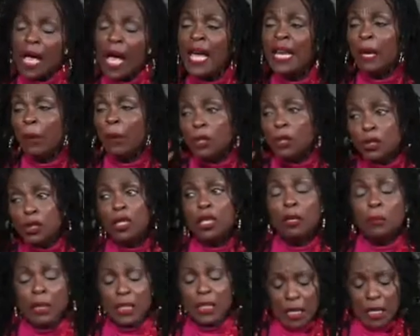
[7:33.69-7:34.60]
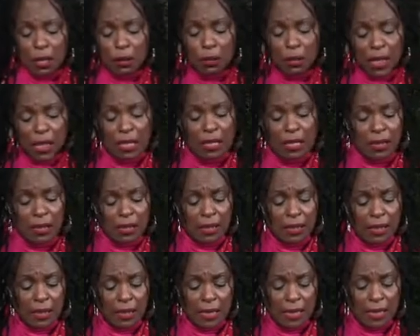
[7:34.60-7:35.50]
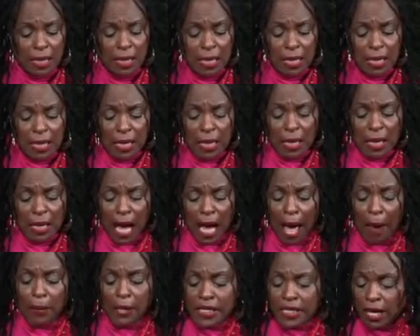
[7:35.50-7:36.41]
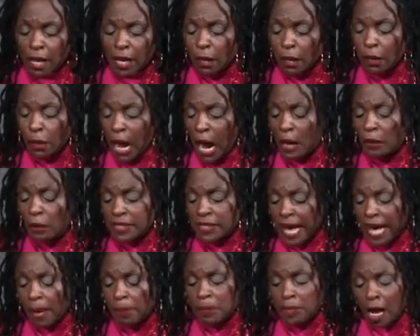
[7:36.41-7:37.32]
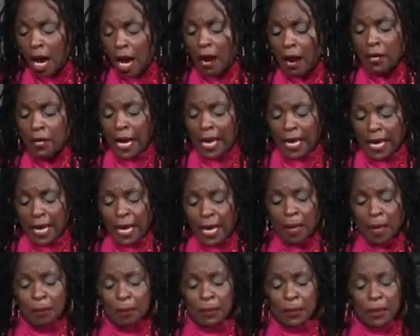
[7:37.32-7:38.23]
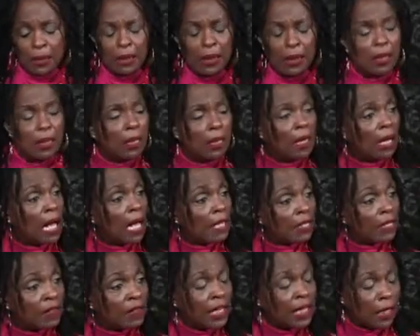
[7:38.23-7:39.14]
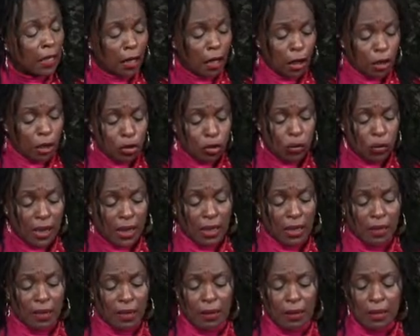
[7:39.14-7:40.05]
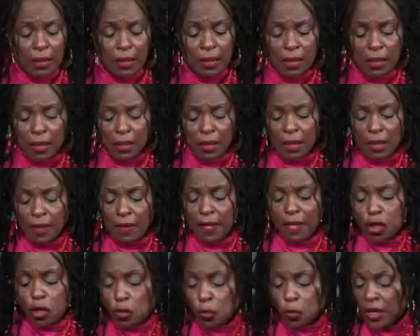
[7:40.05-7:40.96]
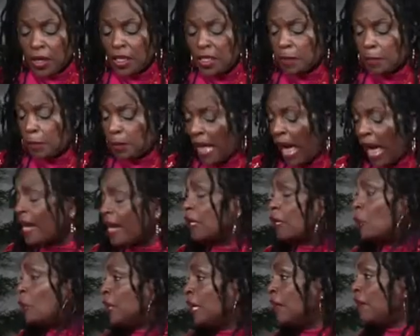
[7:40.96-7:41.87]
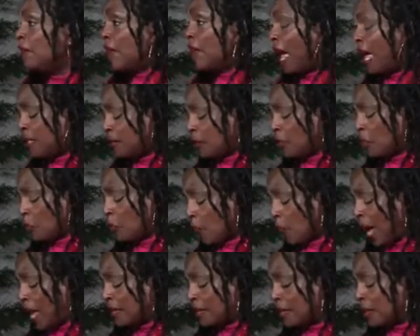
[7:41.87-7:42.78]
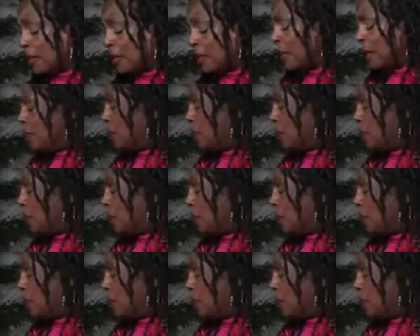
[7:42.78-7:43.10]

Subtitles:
and I want you to hear me tell you this, I would tell her how damn tired I am of living in a country that treats black grief as a threat